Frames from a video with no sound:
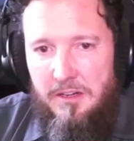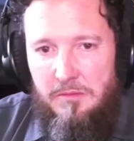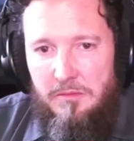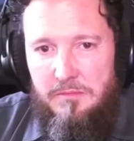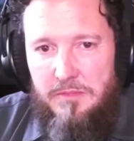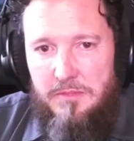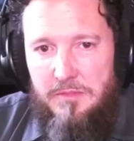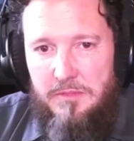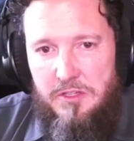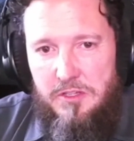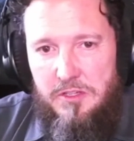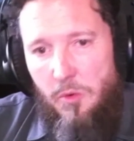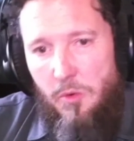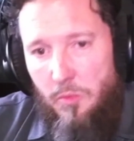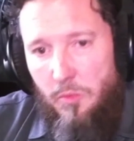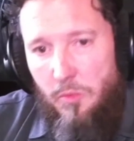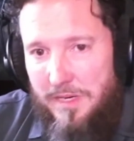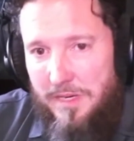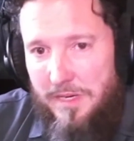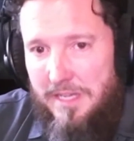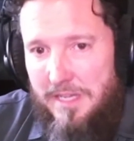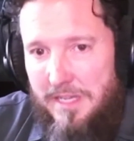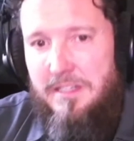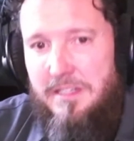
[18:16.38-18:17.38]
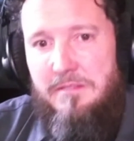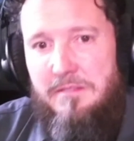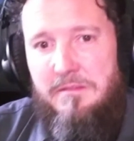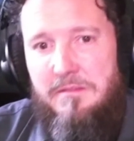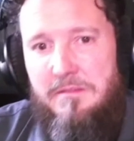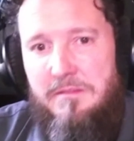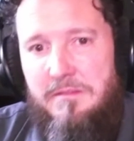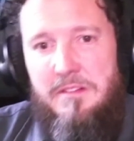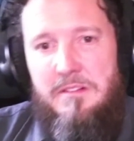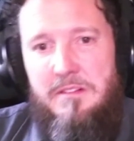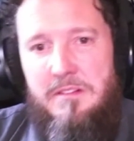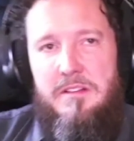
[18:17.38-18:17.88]
there's no
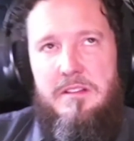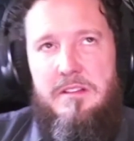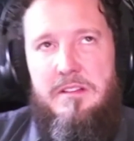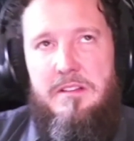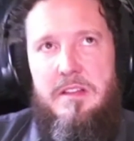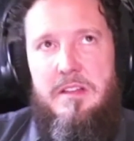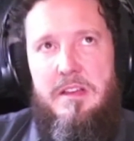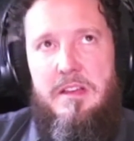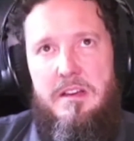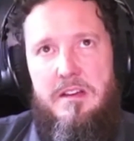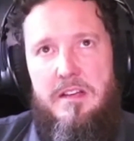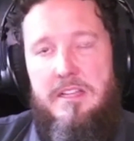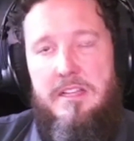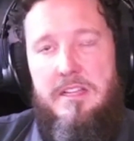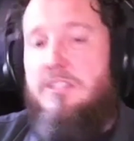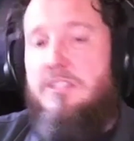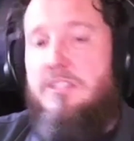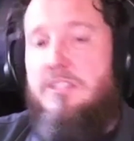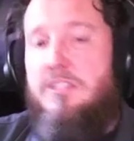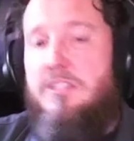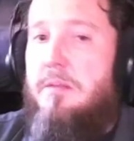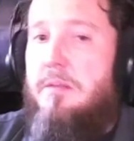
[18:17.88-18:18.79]
reason in